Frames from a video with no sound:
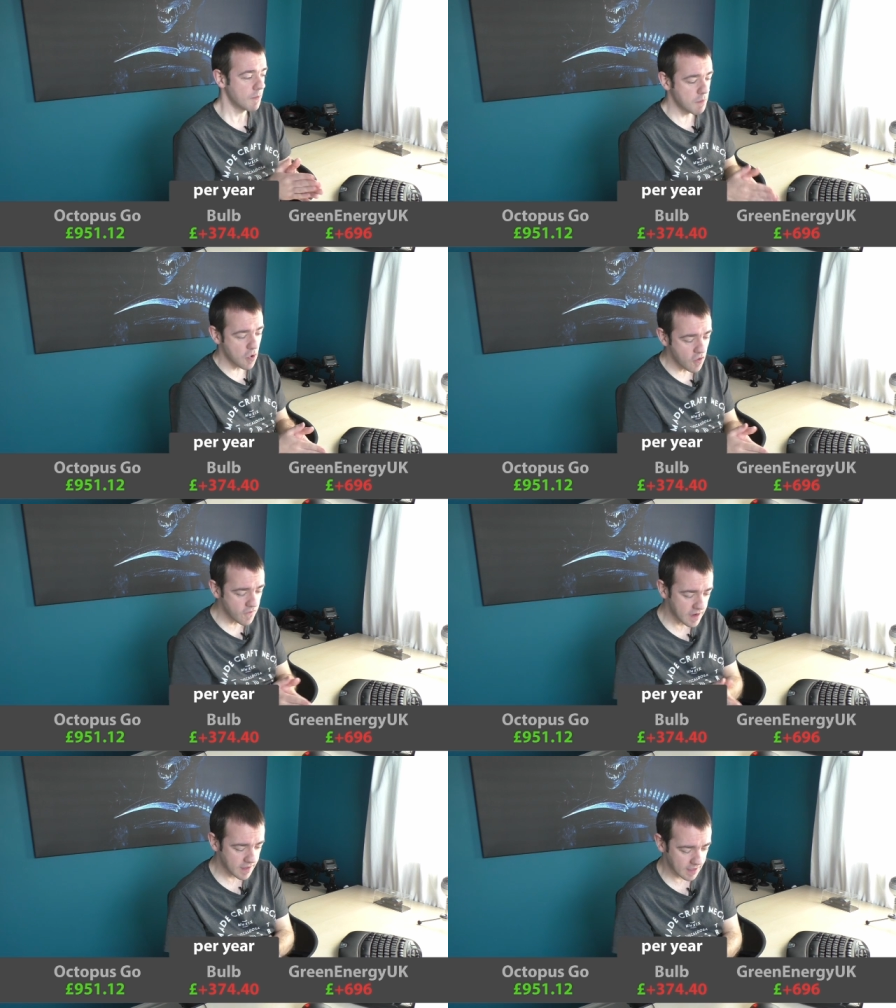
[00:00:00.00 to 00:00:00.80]

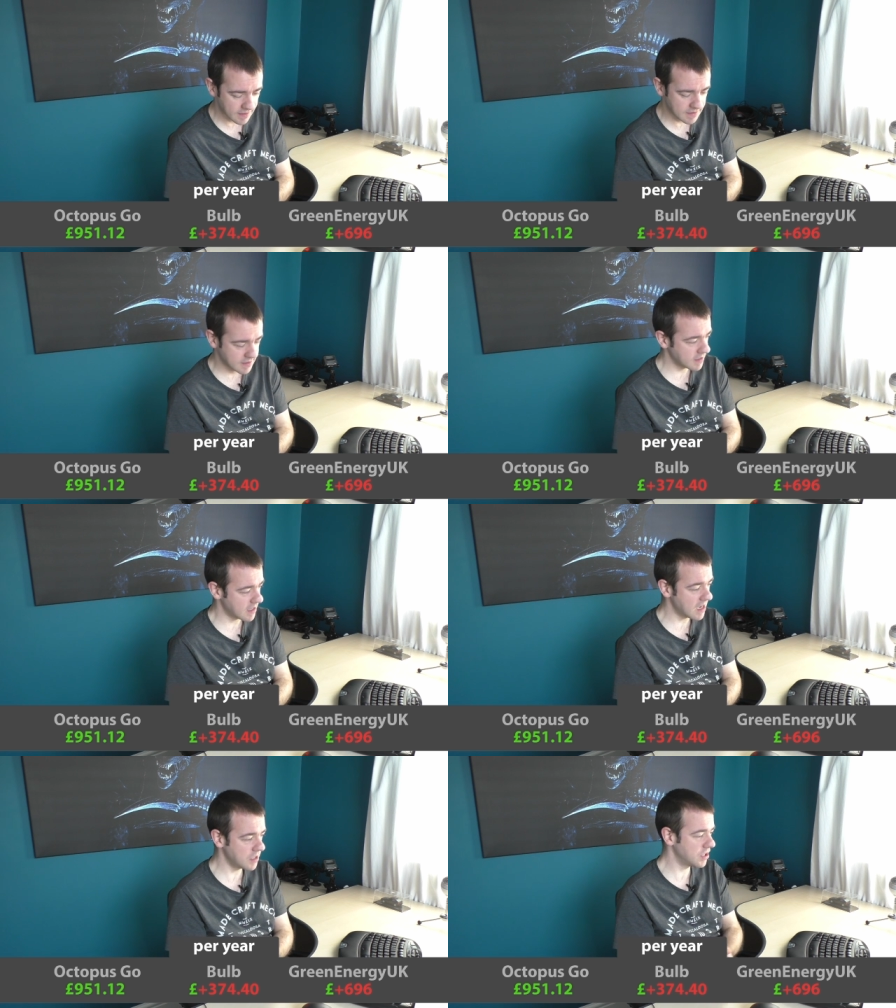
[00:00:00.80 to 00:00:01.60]
Moving that uh,
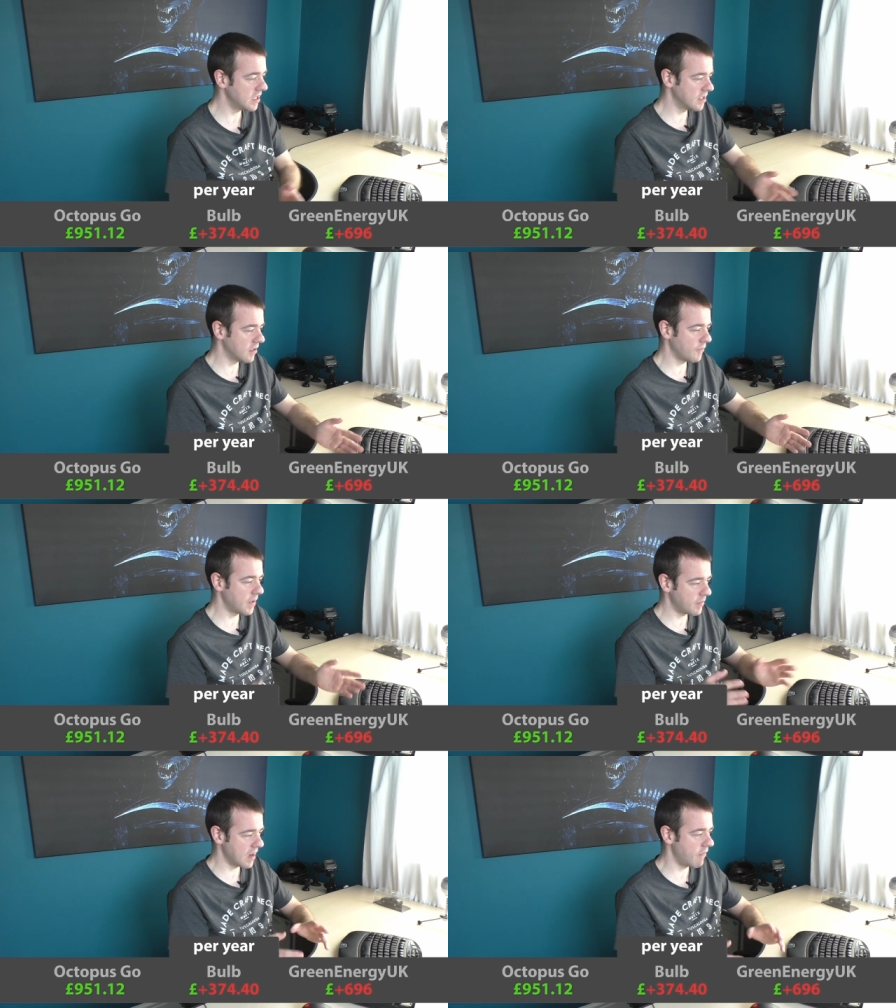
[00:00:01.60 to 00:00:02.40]
energy into the
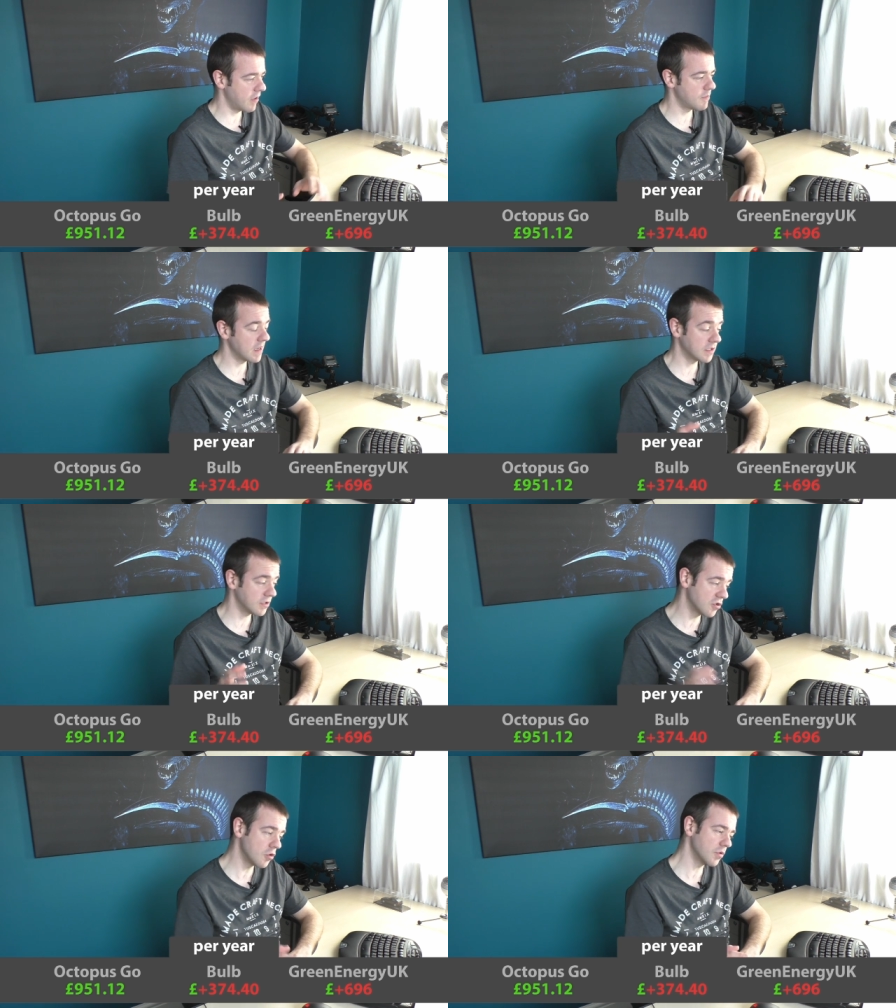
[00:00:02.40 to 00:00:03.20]
off-peak period makes
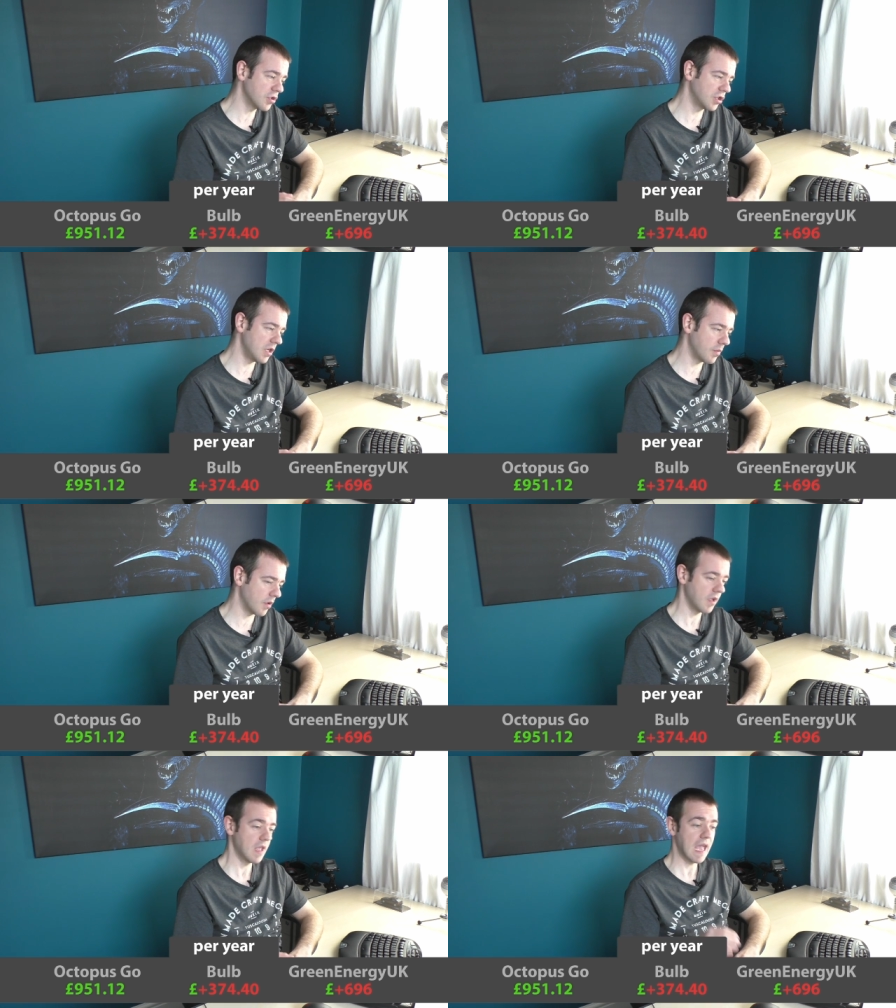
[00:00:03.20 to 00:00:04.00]
it so much
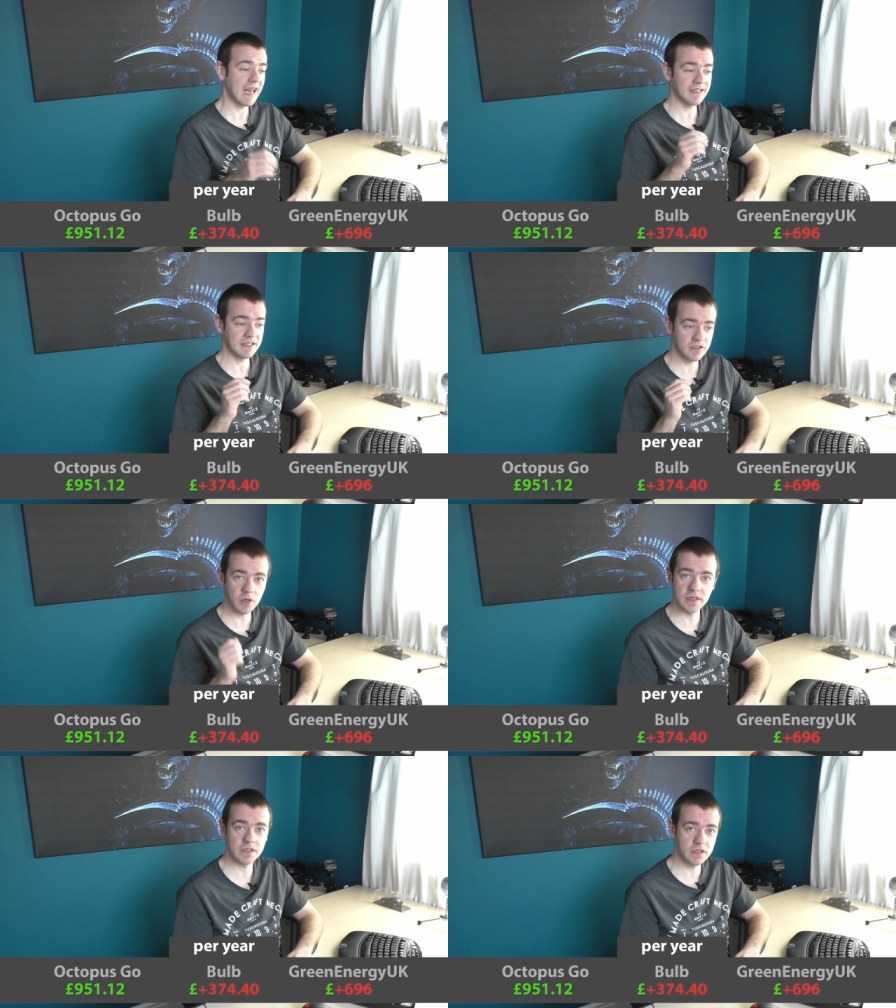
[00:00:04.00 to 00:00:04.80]
cheaper, and as it's
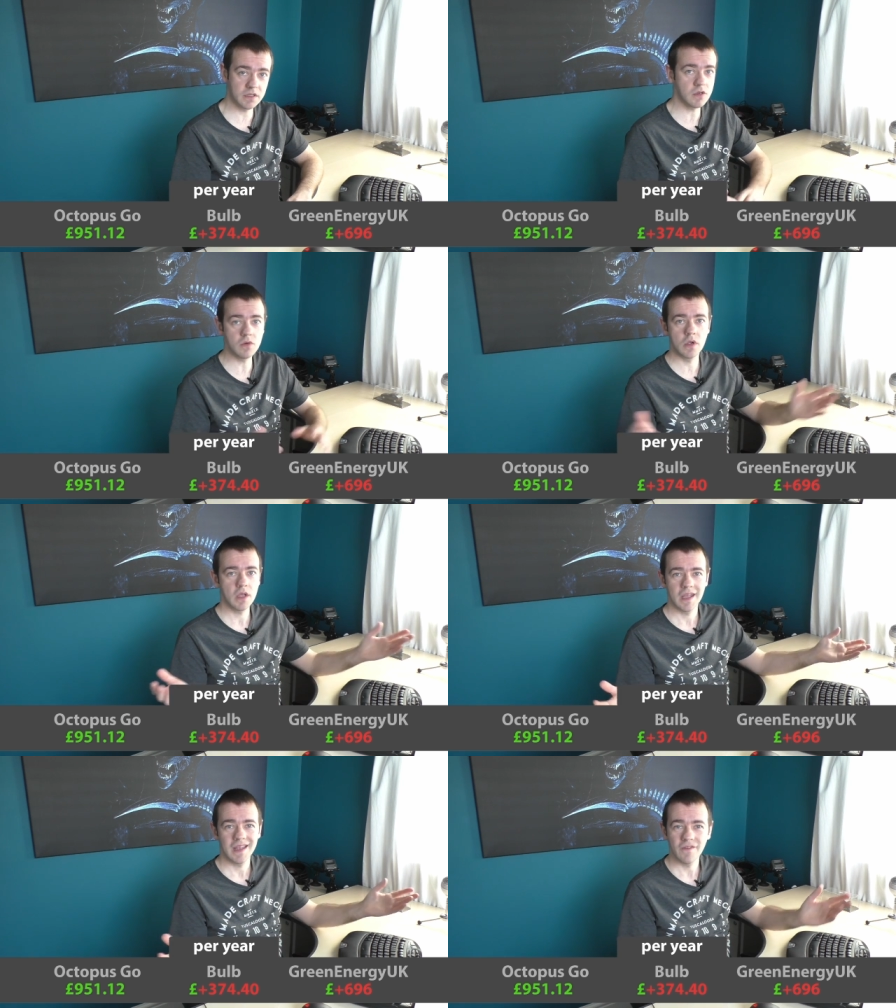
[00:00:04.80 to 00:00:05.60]
so easy to do,
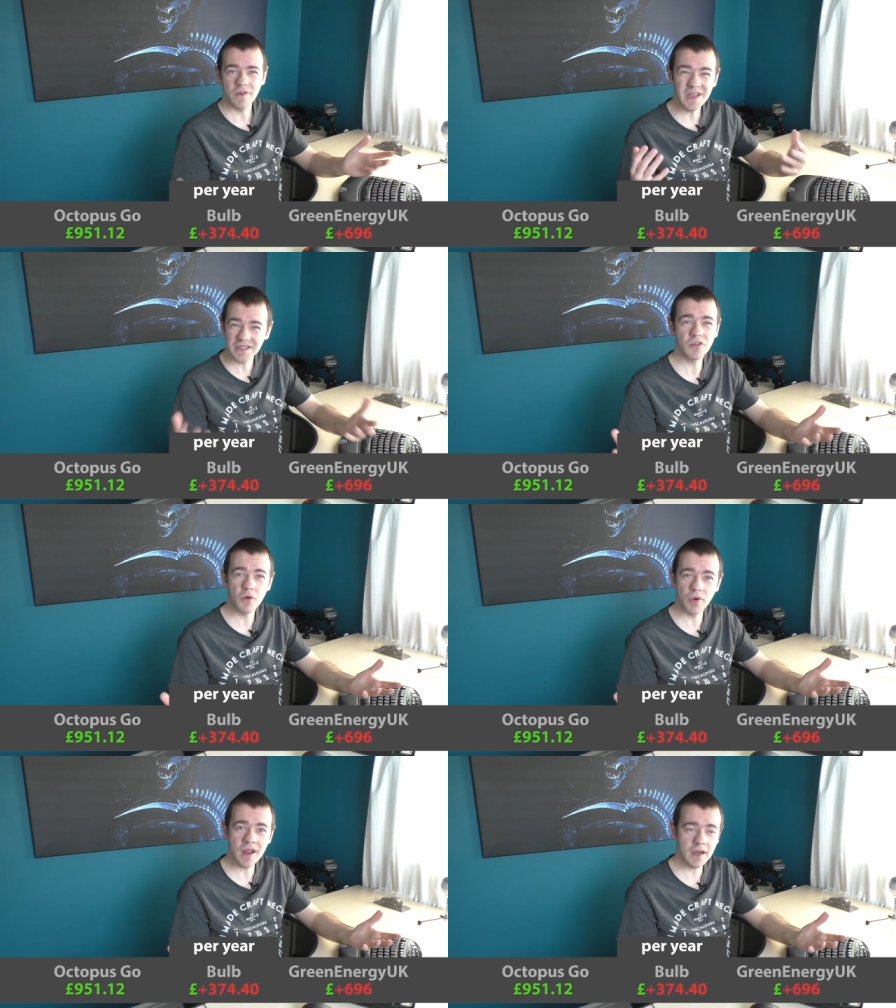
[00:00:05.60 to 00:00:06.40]
for me it's a
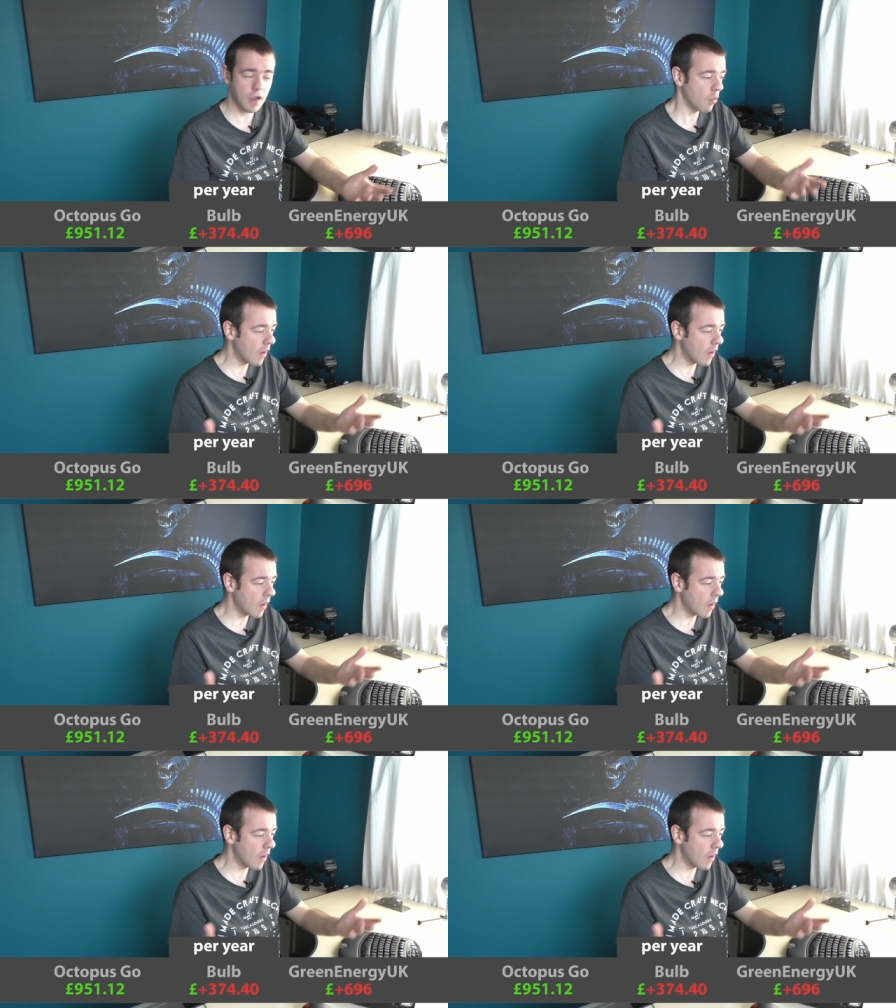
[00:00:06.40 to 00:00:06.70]
no-brainer.